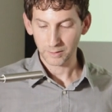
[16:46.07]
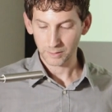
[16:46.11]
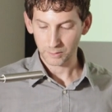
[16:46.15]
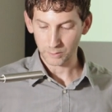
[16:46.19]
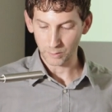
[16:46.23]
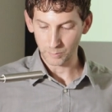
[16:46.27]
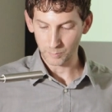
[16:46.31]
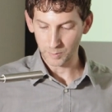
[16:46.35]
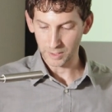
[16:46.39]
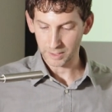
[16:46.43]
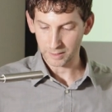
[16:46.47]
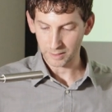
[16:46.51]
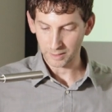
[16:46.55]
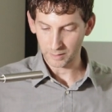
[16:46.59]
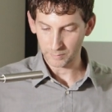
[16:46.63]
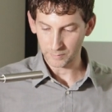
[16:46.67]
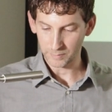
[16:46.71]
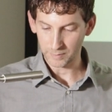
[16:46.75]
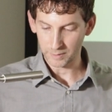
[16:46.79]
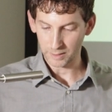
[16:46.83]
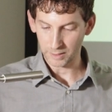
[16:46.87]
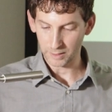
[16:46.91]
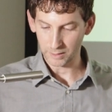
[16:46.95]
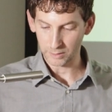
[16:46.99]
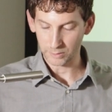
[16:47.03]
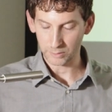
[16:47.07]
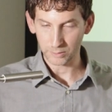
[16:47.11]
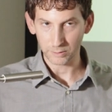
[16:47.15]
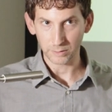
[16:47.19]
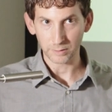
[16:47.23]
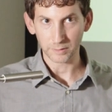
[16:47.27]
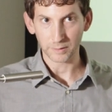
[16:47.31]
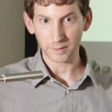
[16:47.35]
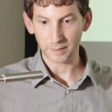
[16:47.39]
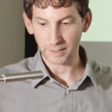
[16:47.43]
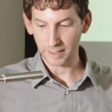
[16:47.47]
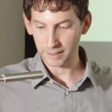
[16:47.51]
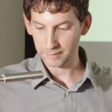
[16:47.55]
could become a
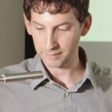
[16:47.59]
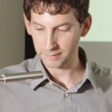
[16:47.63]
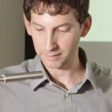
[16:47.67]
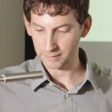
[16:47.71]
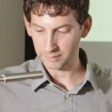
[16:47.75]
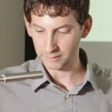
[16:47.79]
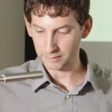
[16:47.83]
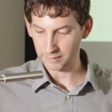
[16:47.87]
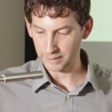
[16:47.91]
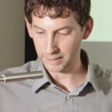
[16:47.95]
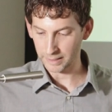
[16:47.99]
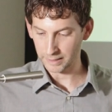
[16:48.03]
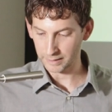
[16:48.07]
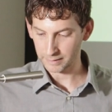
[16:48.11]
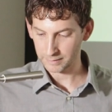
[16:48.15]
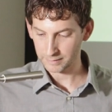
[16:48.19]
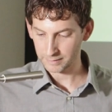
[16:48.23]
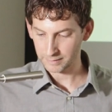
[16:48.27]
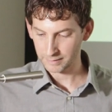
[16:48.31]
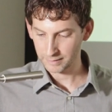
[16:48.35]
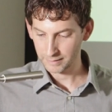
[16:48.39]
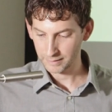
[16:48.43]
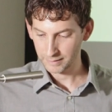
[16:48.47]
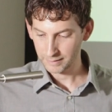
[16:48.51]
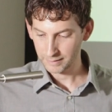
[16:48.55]
good and ethical act.